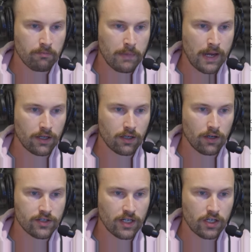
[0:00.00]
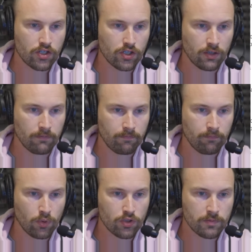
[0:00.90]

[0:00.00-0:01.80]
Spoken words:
medicalization, more